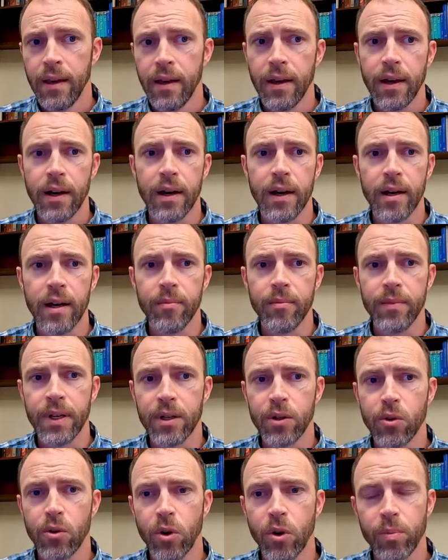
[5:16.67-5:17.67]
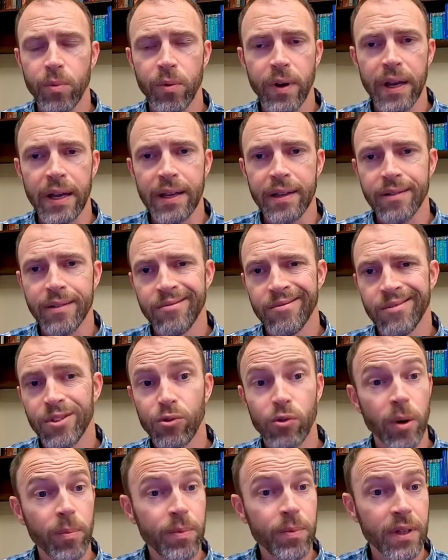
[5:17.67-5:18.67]
Incorporate
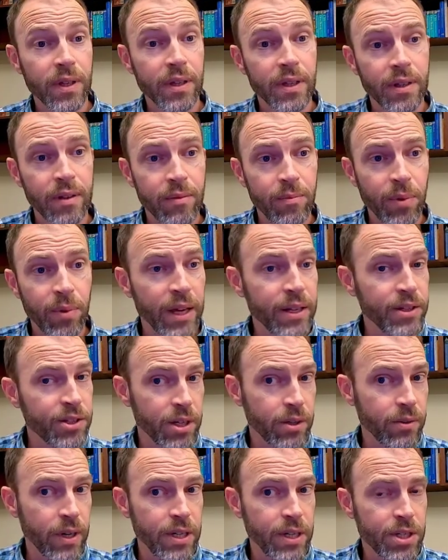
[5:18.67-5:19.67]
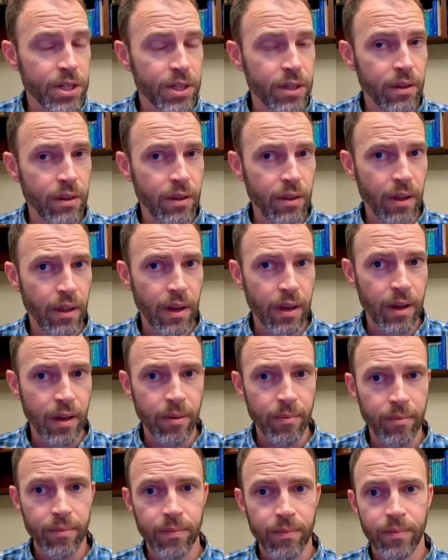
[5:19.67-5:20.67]
scripted plot
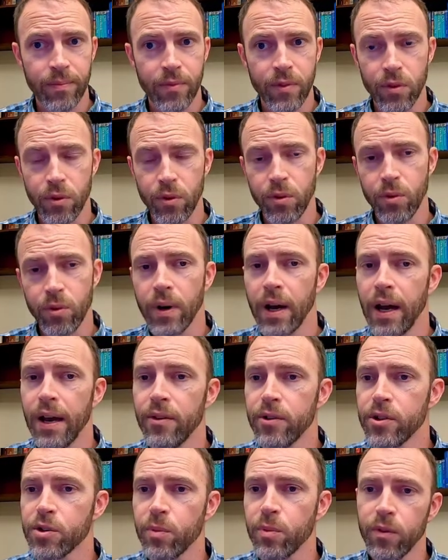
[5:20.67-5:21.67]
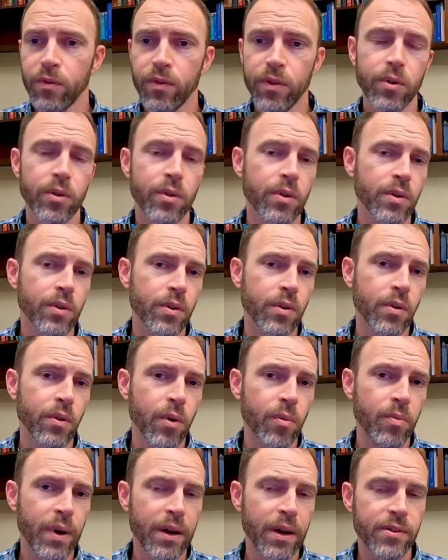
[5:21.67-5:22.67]
generation through either SmokeView
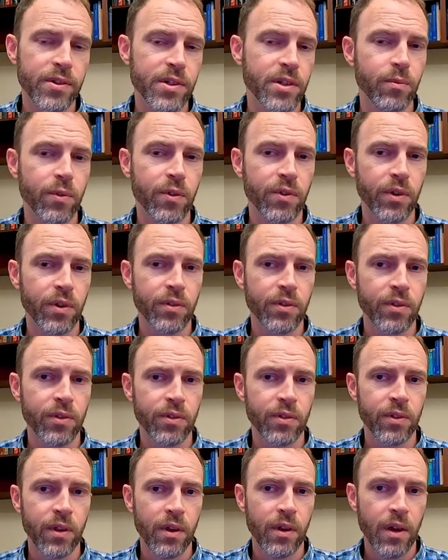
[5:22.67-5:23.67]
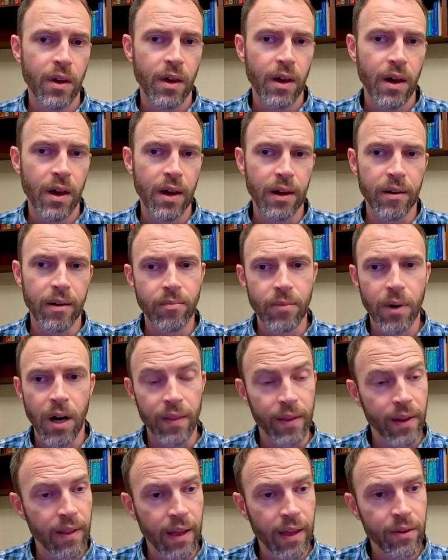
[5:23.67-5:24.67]
or Pyrosim results on
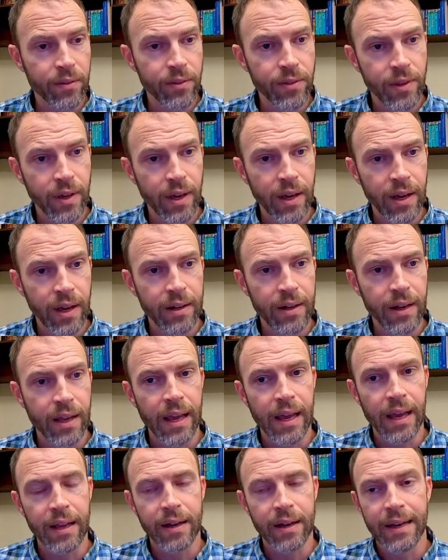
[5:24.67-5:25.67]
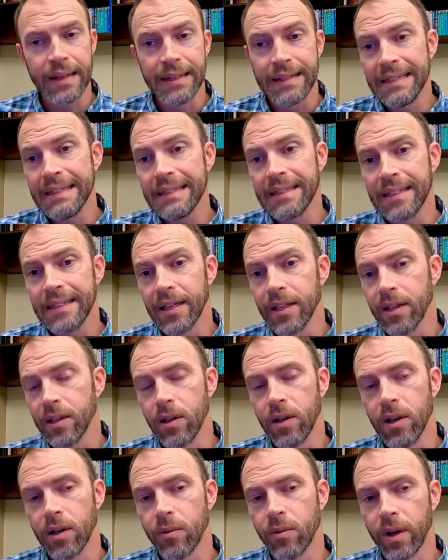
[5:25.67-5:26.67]
the cloud side, and ideally in the
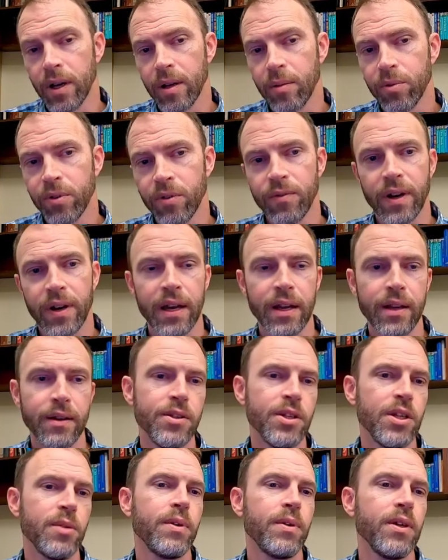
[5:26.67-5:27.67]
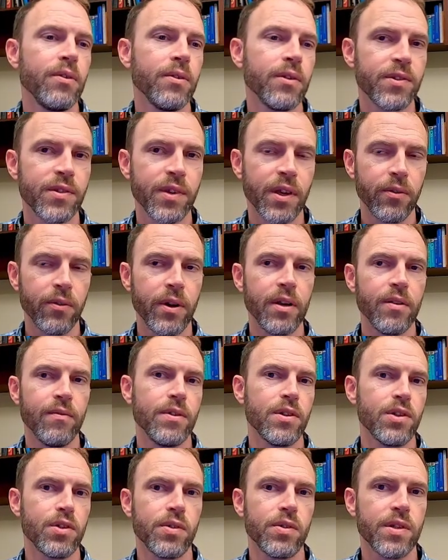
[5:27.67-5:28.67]
long run provide GPU accelerated
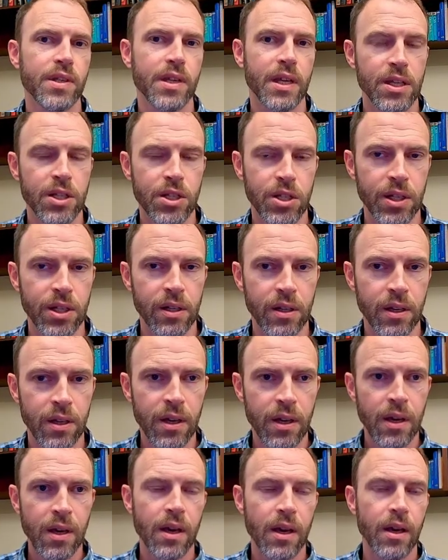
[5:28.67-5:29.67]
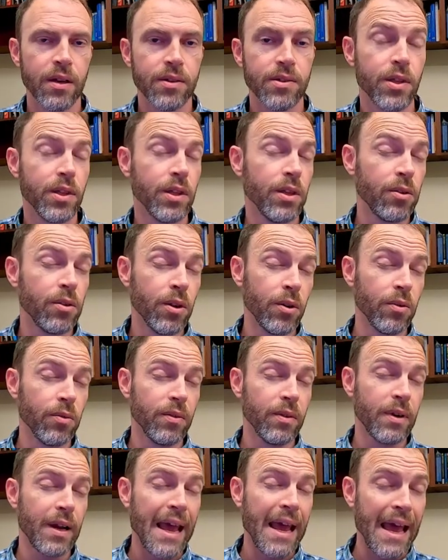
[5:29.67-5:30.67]
visualization so that you don't
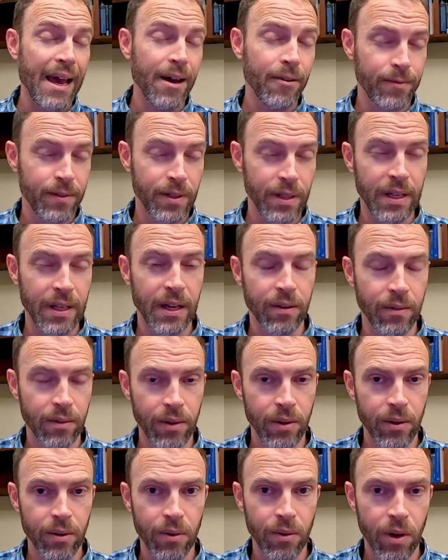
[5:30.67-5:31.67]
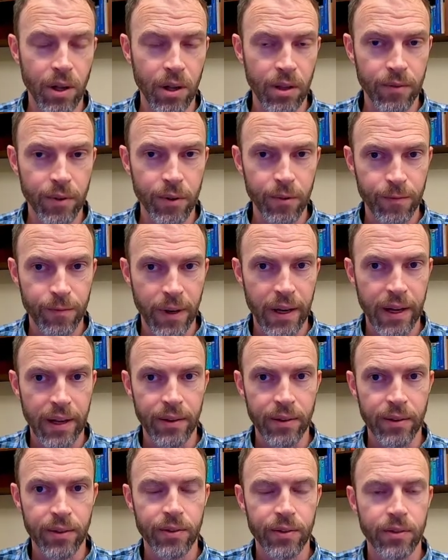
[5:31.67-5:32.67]
have to download all of your
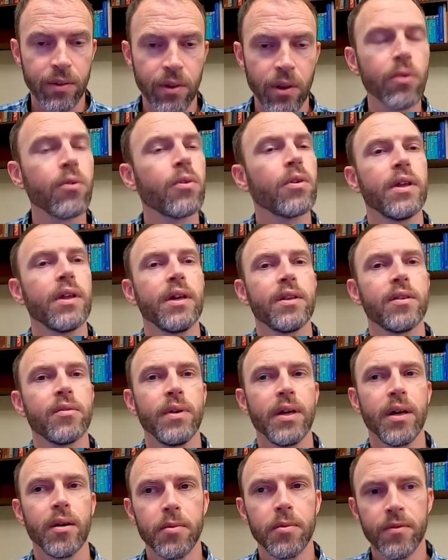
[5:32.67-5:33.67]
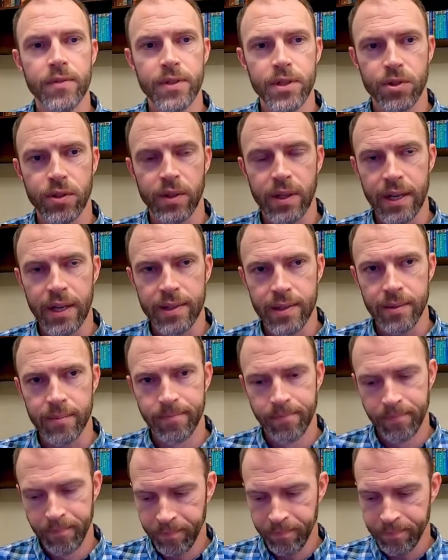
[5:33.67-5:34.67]
files locally to be able to visualize them.
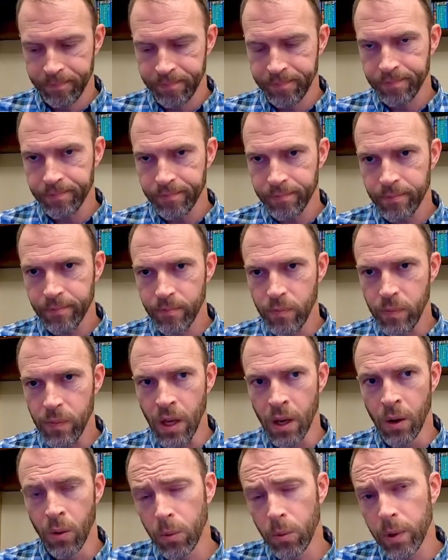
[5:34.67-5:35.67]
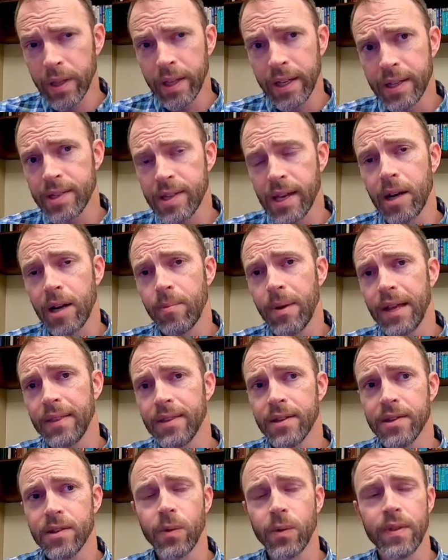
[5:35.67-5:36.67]
We're really excited about
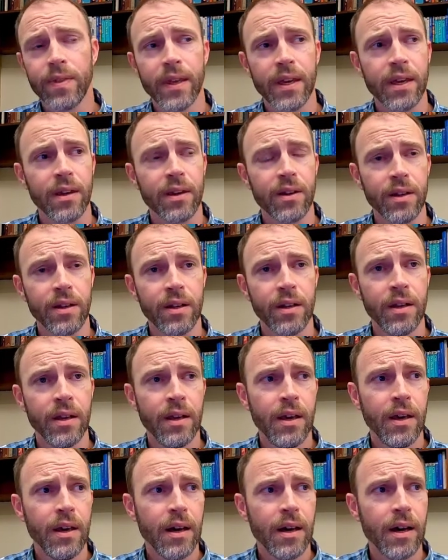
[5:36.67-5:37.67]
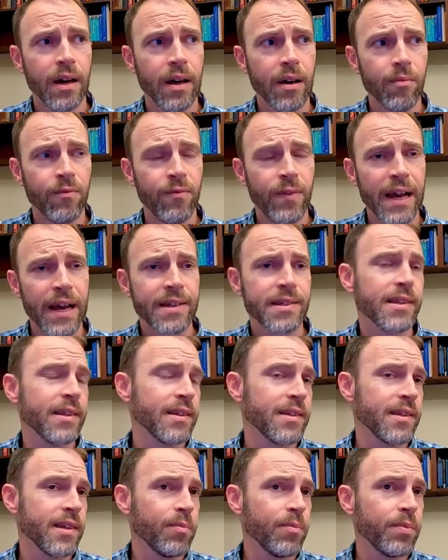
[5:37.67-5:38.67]
this. We think it could vastly
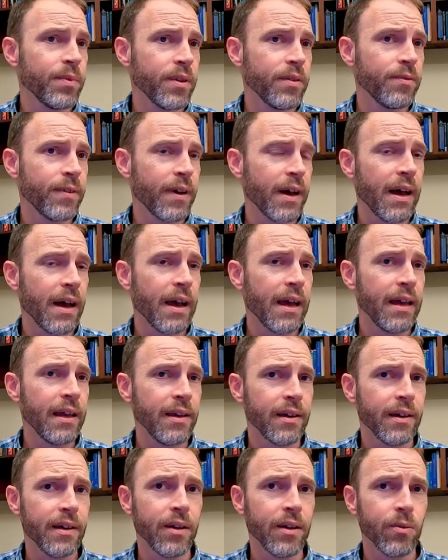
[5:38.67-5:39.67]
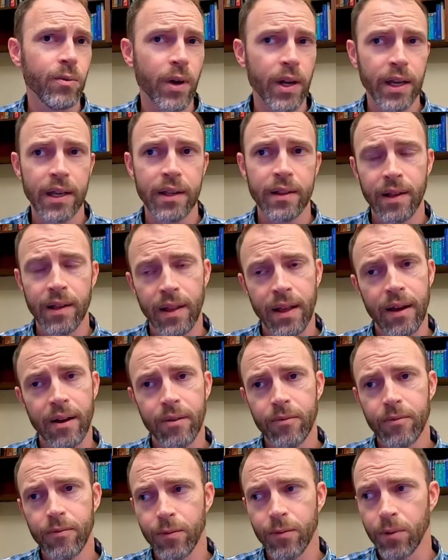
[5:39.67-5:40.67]
simplify running in the
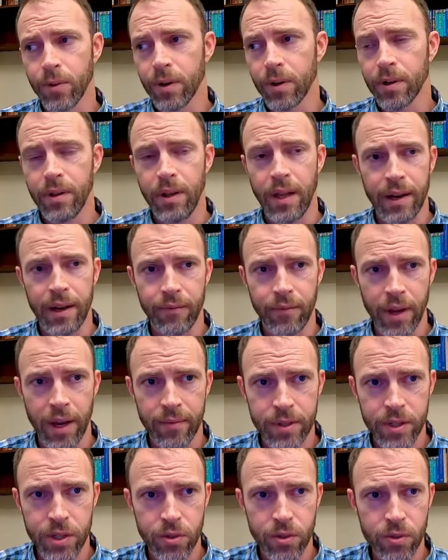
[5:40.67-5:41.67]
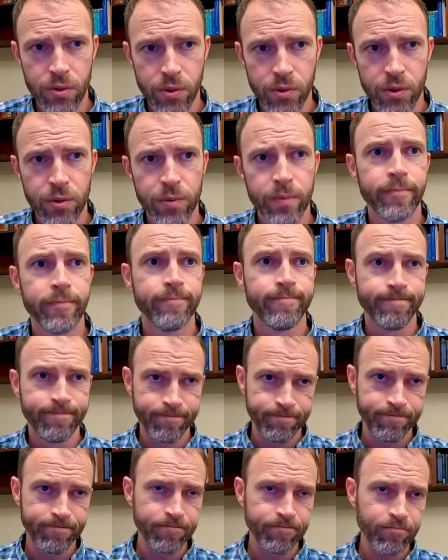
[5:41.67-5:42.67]
cloud for a lot of novice users.
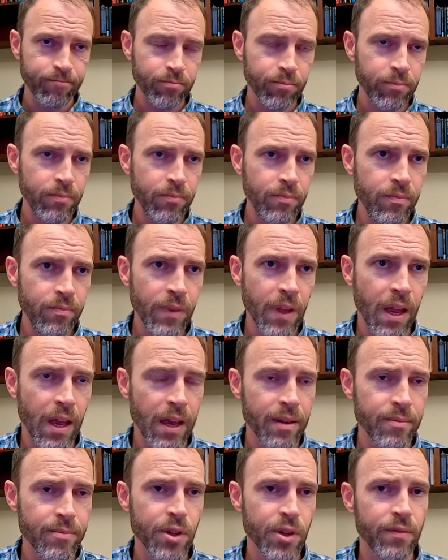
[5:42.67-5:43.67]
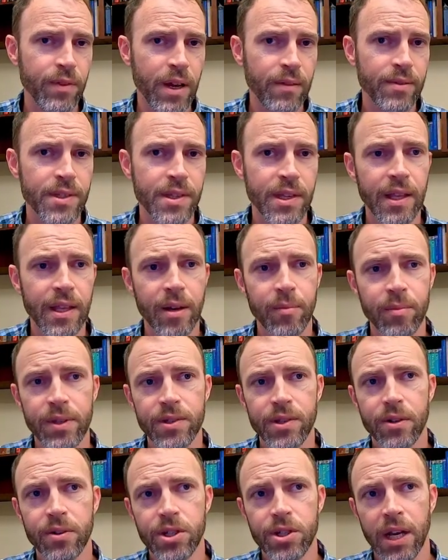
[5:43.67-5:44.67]
So if you haven't seen that, please
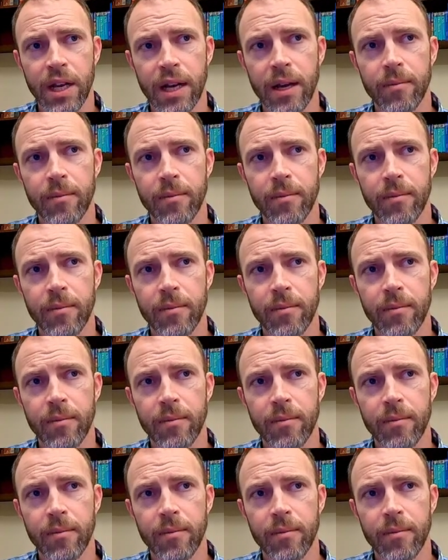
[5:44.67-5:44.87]
go check it out.